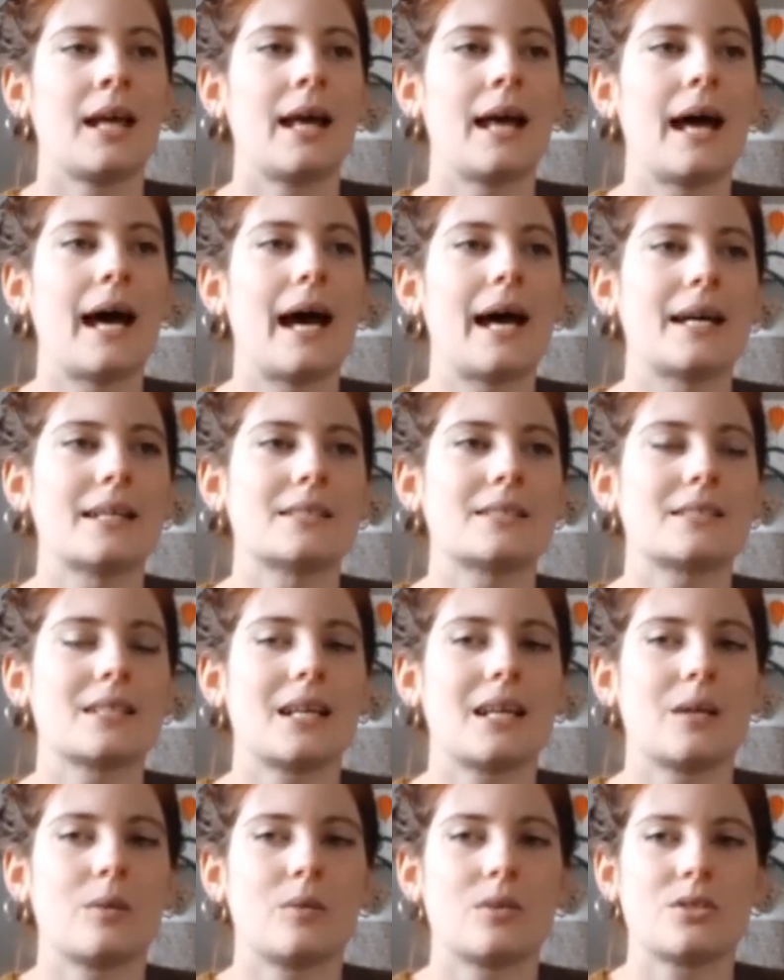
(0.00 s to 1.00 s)
And
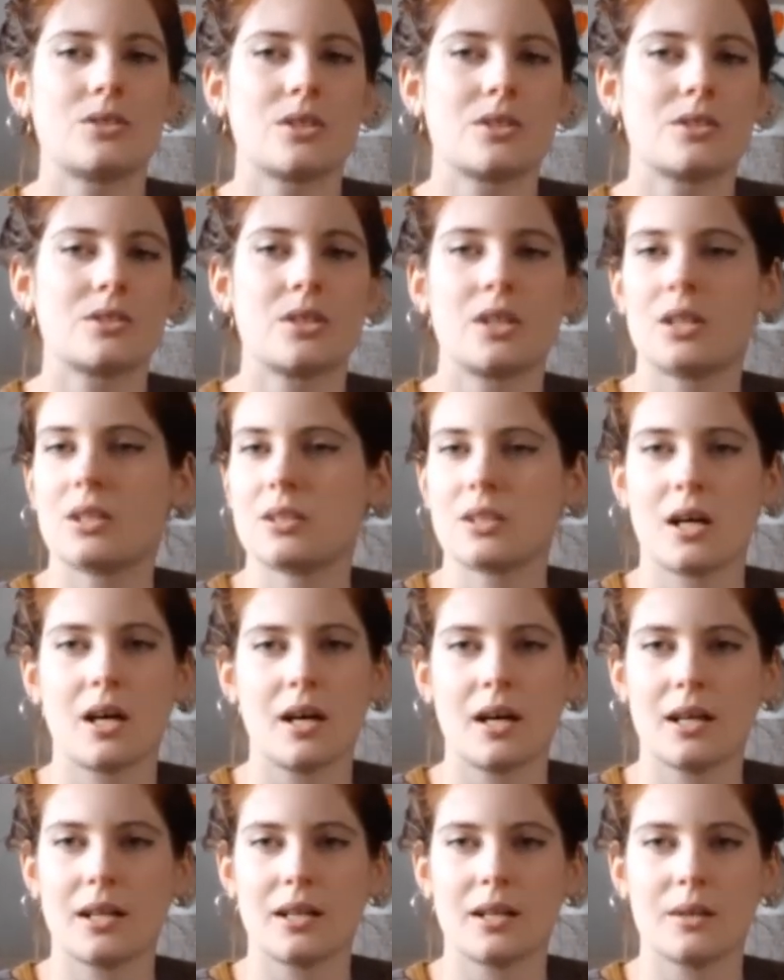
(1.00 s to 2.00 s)
it was just too
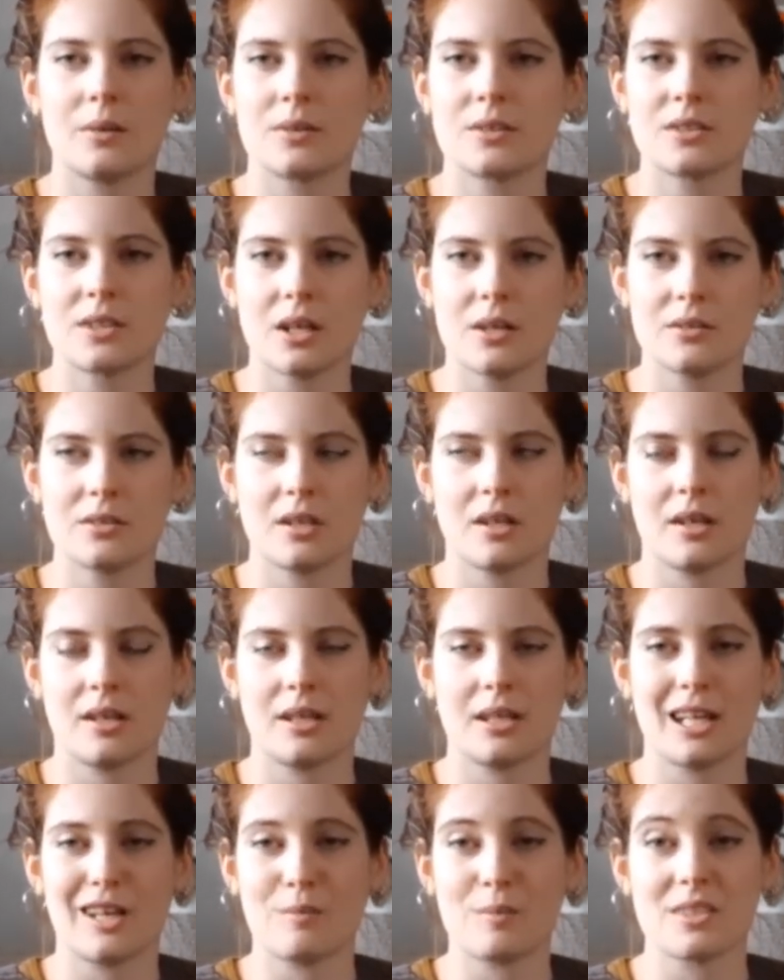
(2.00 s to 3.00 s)
tight. It was so tight it
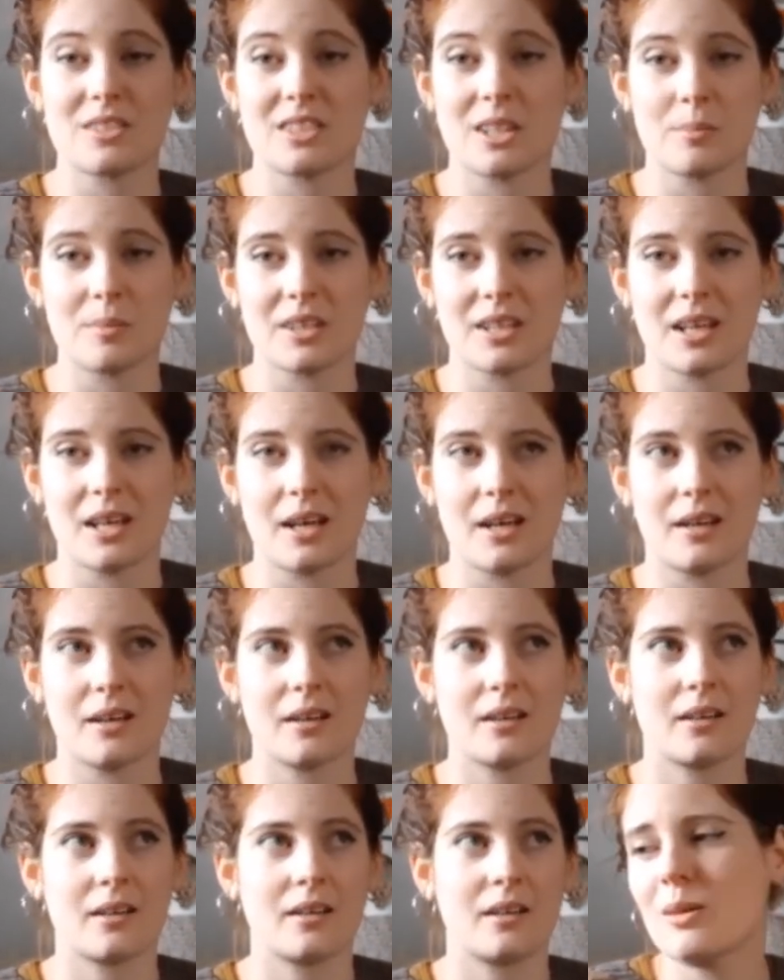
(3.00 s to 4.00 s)
gave me stomach
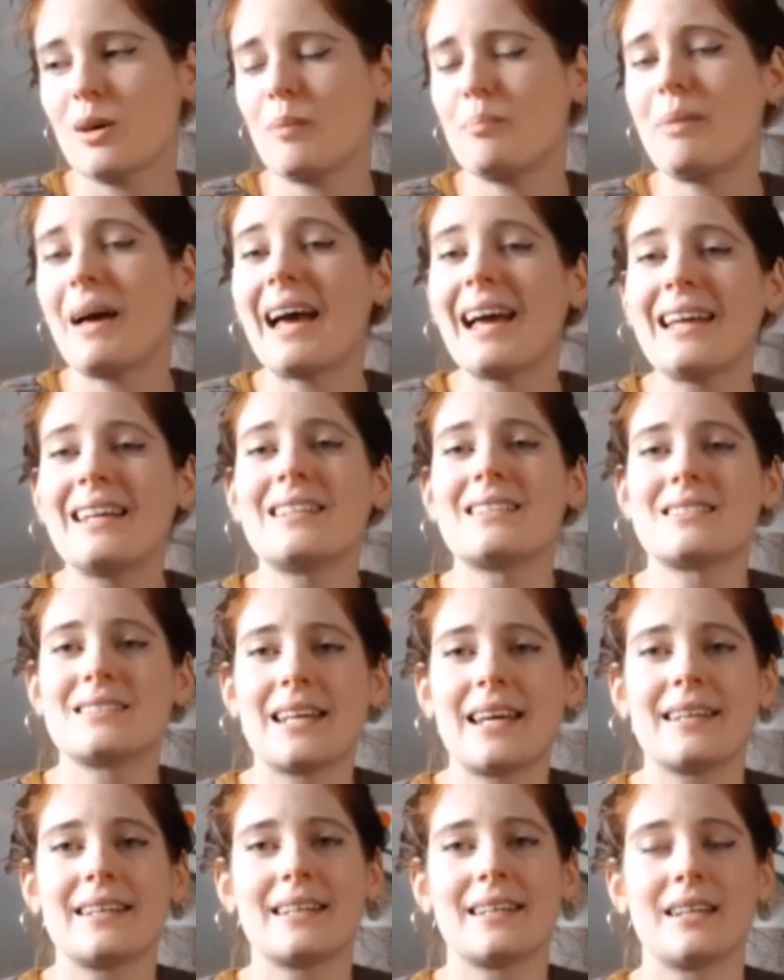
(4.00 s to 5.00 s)
ache. So I
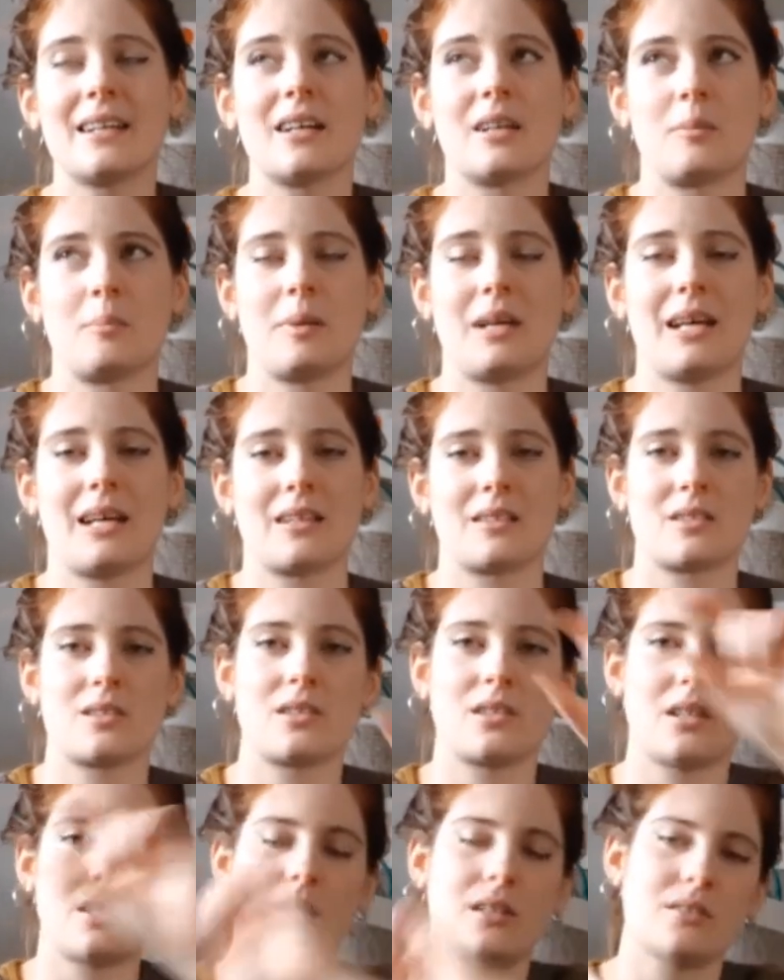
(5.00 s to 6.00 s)
painstakingly unpicked
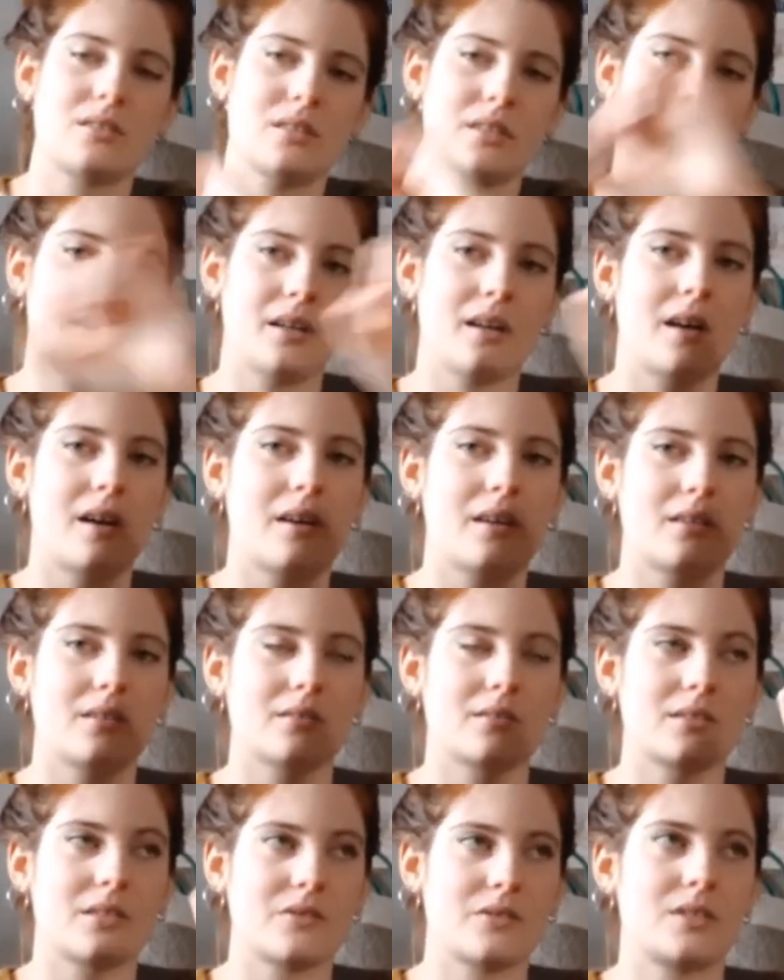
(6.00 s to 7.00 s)
the two
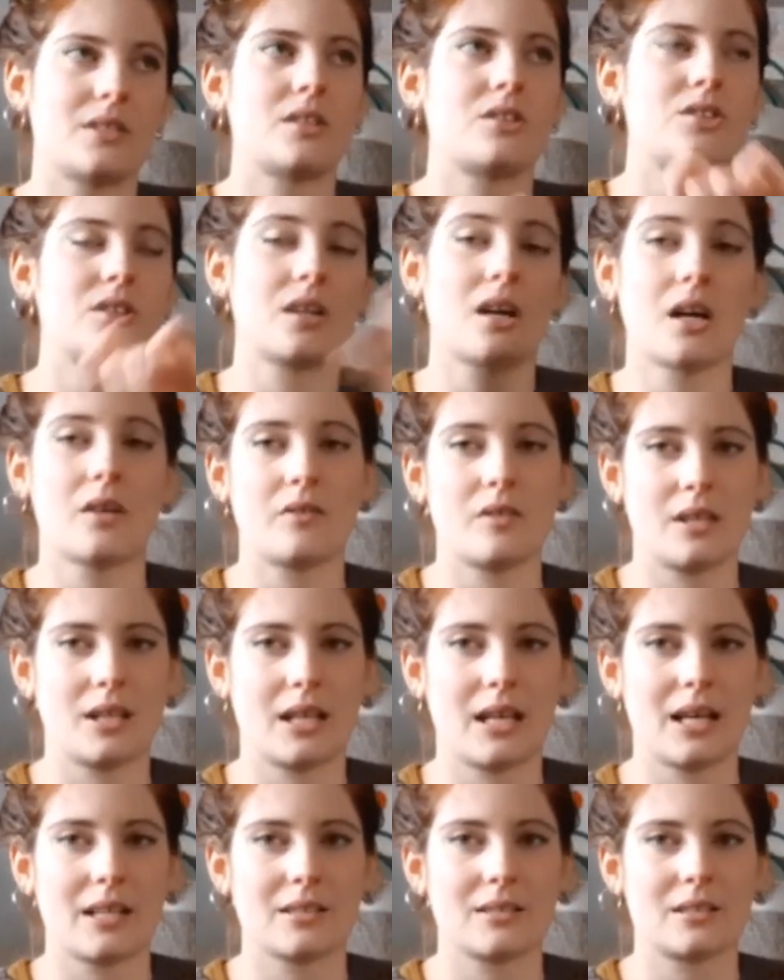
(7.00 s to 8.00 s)
lines of stitching over the
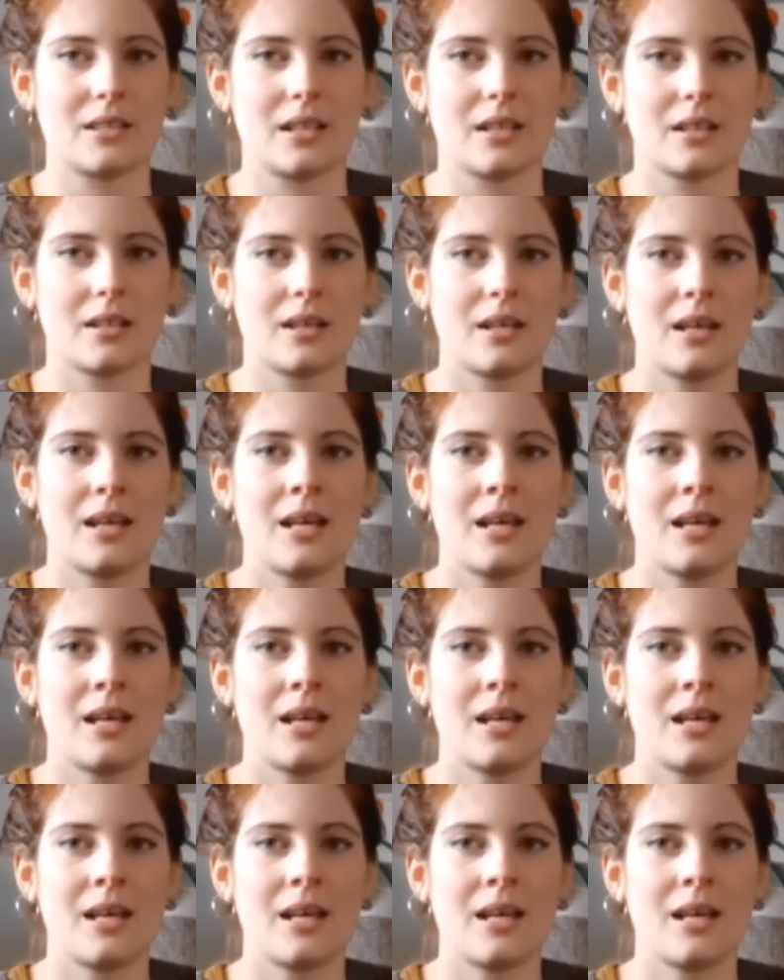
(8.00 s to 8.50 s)
elastic.